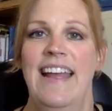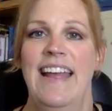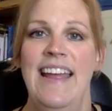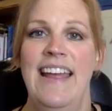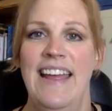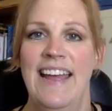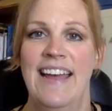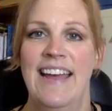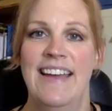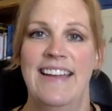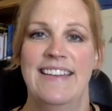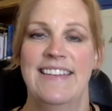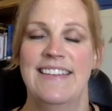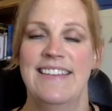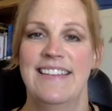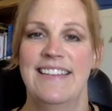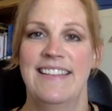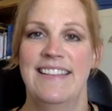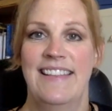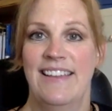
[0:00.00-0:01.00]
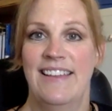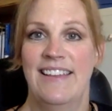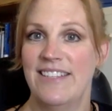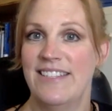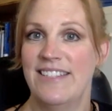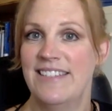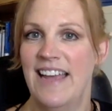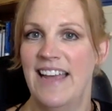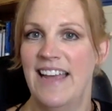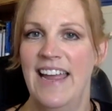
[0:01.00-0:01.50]
And they'll
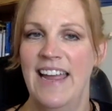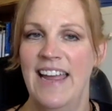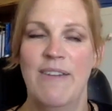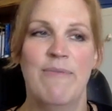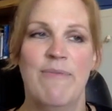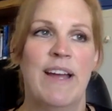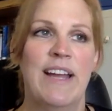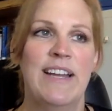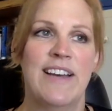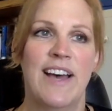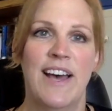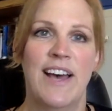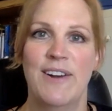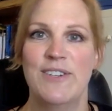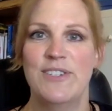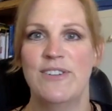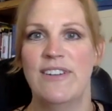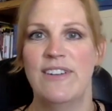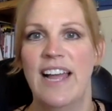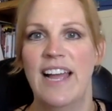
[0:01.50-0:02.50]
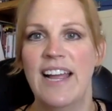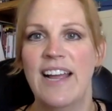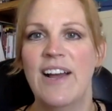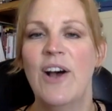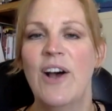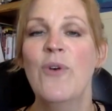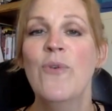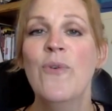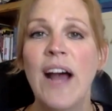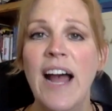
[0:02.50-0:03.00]
say, and my daughters are like,
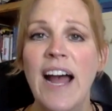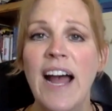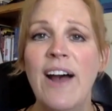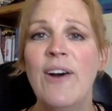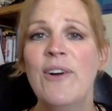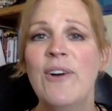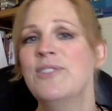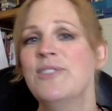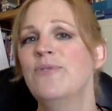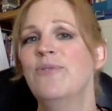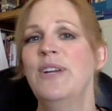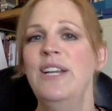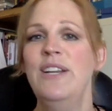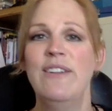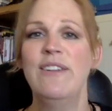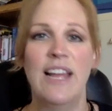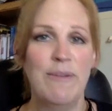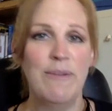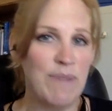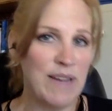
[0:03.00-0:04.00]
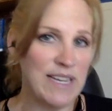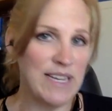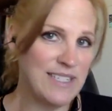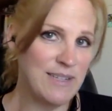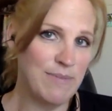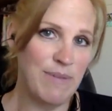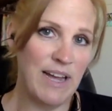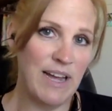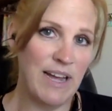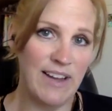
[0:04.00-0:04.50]
oh, wow, so what do you like best
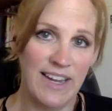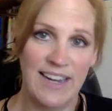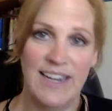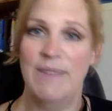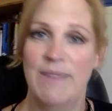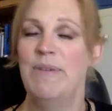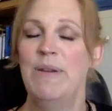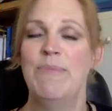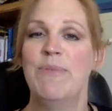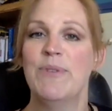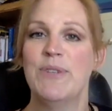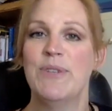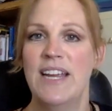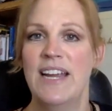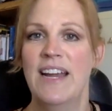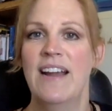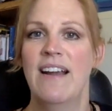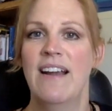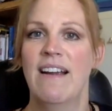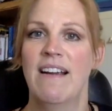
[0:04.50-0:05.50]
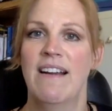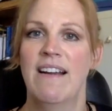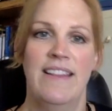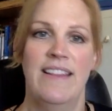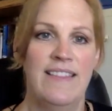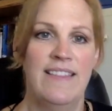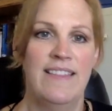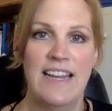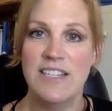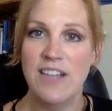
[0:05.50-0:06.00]
about cutting people's hair? And
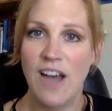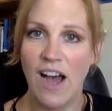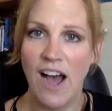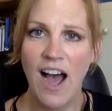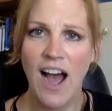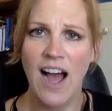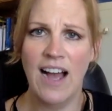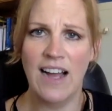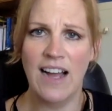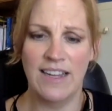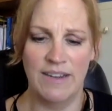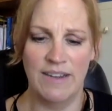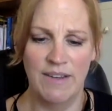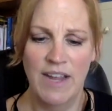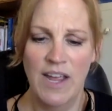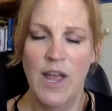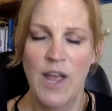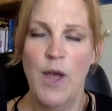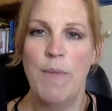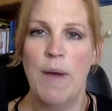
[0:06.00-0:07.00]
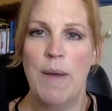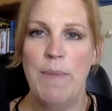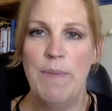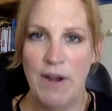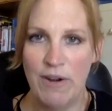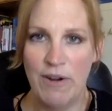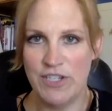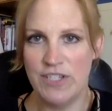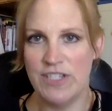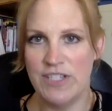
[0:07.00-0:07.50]
then they talk, and my
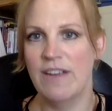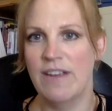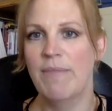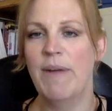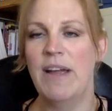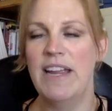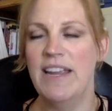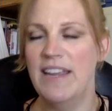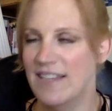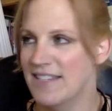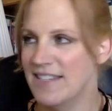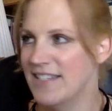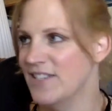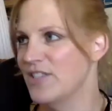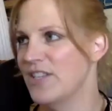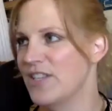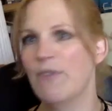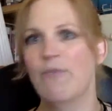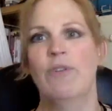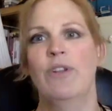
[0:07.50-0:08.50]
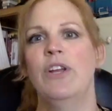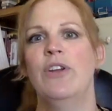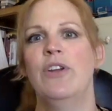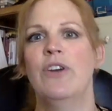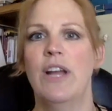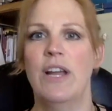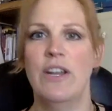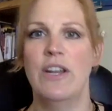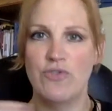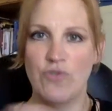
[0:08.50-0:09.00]
kids just get really
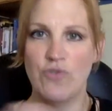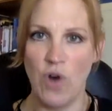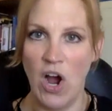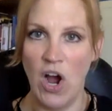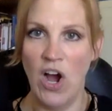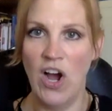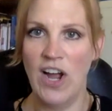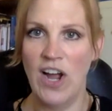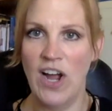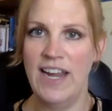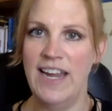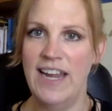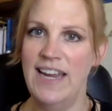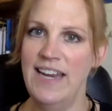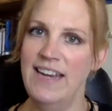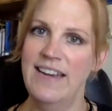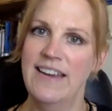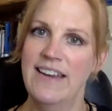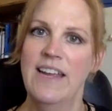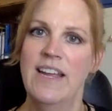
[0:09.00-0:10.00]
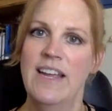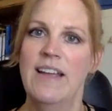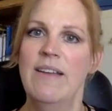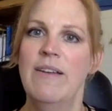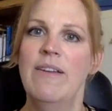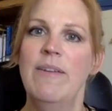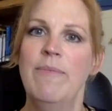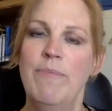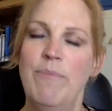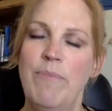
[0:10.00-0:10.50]
good at drawing
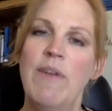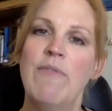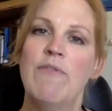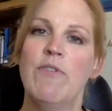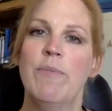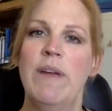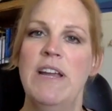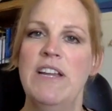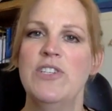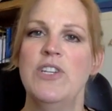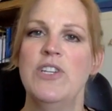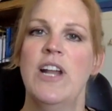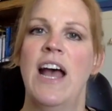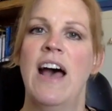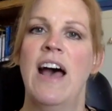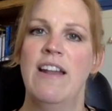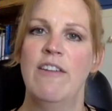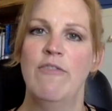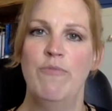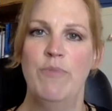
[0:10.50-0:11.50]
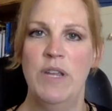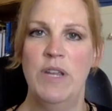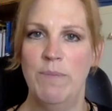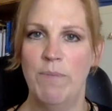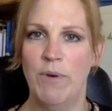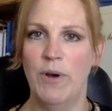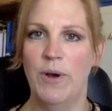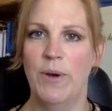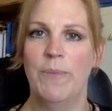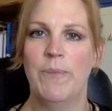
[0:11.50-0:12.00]
information out of
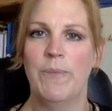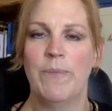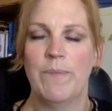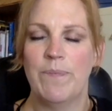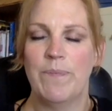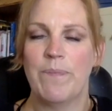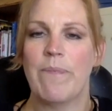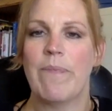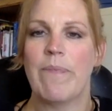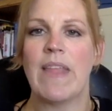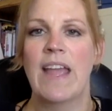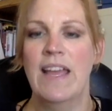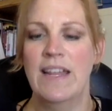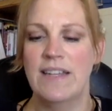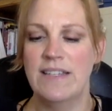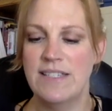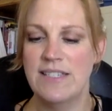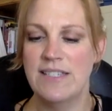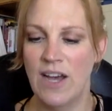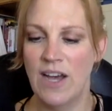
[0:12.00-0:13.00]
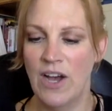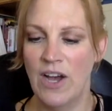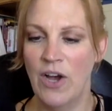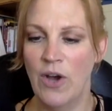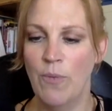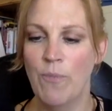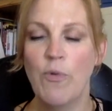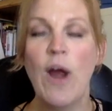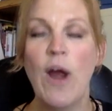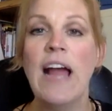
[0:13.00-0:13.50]
people. And
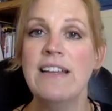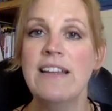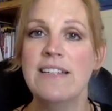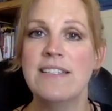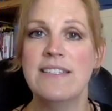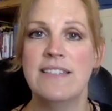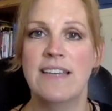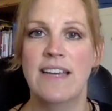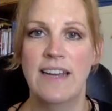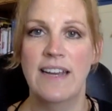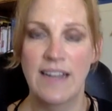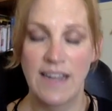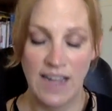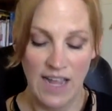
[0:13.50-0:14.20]
so practice it.